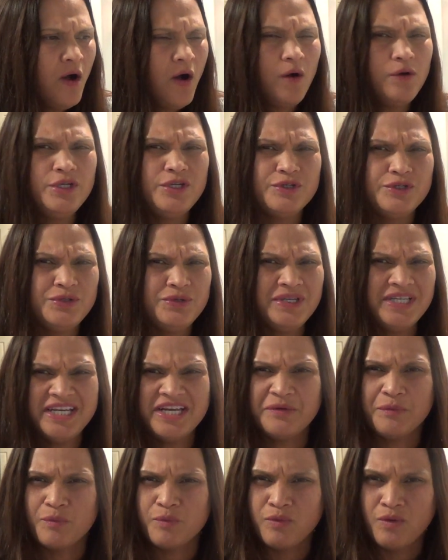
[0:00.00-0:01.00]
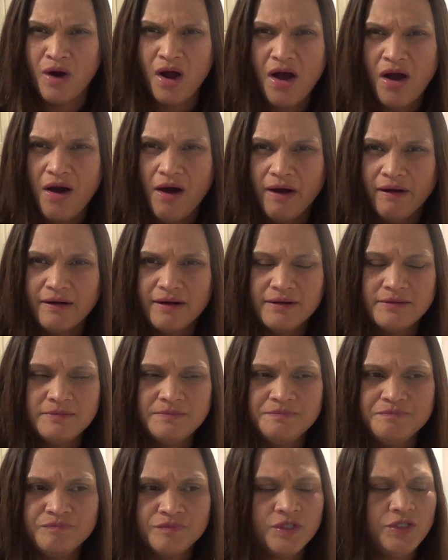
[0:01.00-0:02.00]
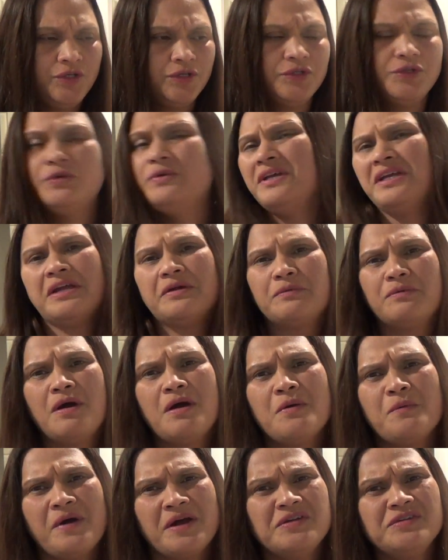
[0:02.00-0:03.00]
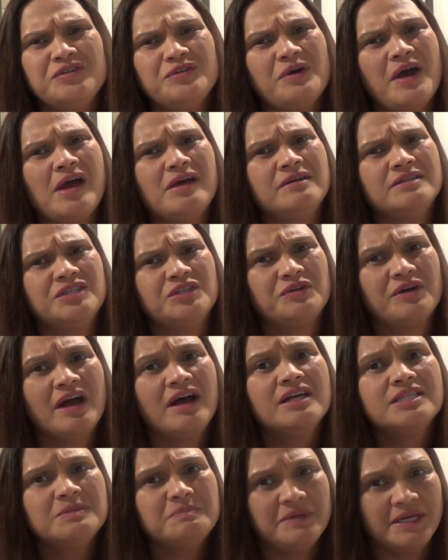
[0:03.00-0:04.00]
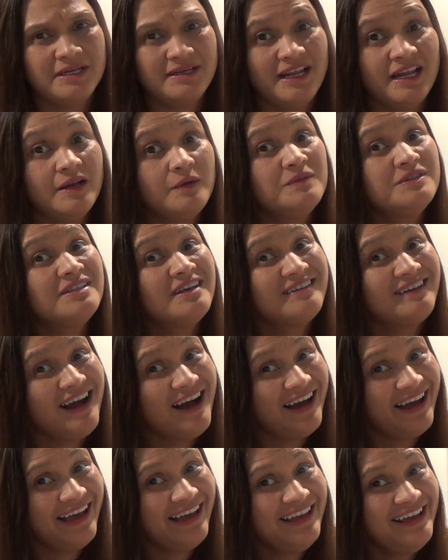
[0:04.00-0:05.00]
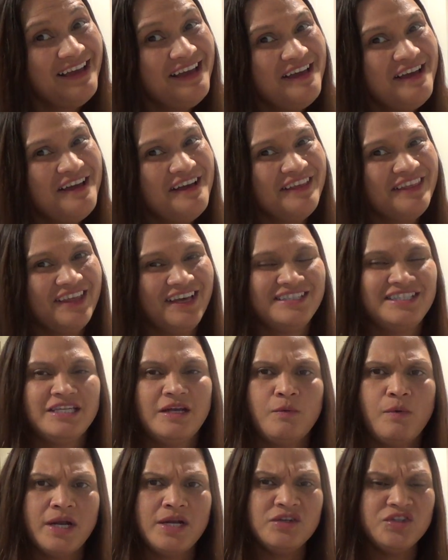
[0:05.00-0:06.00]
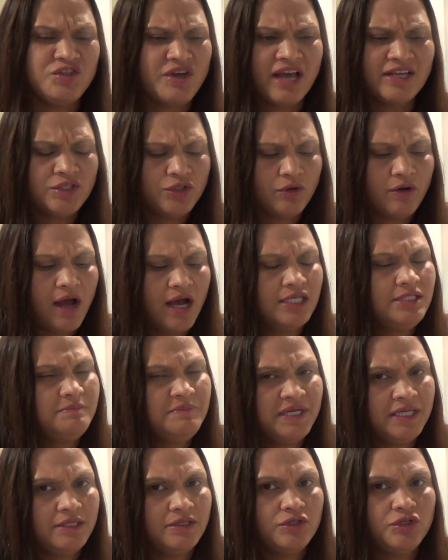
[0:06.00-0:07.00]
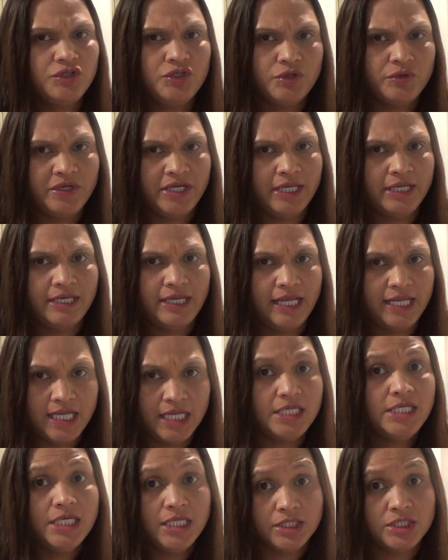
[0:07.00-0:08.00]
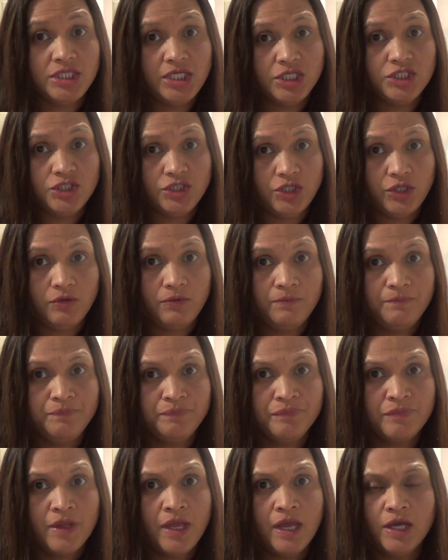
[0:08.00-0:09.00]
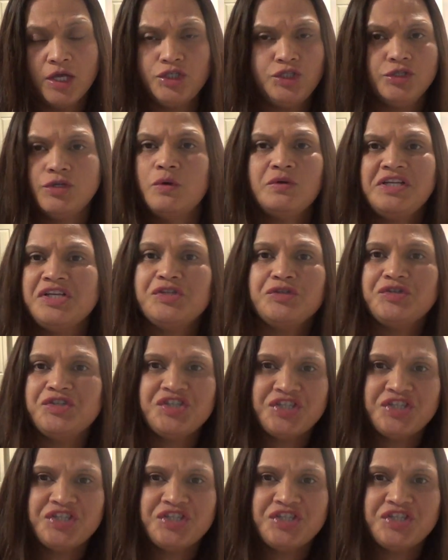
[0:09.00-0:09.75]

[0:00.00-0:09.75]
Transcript: oh, you're doing it wrong. You're doing it wrong. Why don't you ask your husband? And it was a guy that said, why don't you ask your husband to do it and then he'll teach you? Because you don't need to